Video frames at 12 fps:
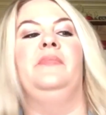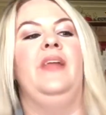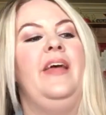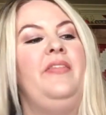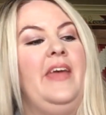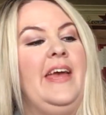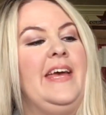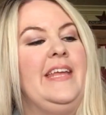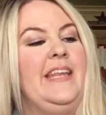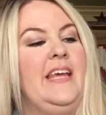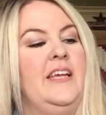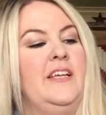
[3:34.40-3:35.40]

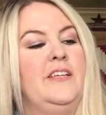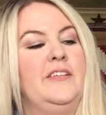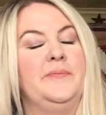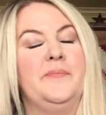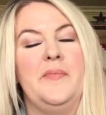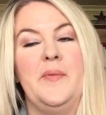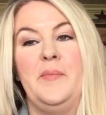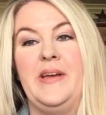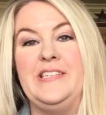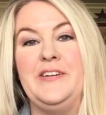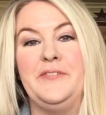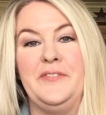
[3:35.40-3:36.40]
then my
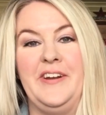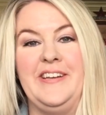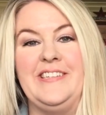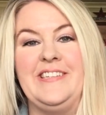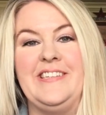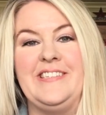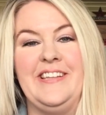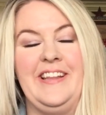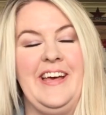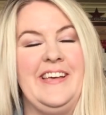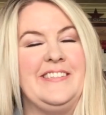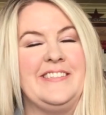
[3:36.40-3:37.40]
dear friend
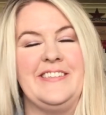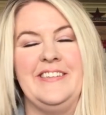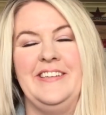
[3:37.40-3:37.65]
Celeste,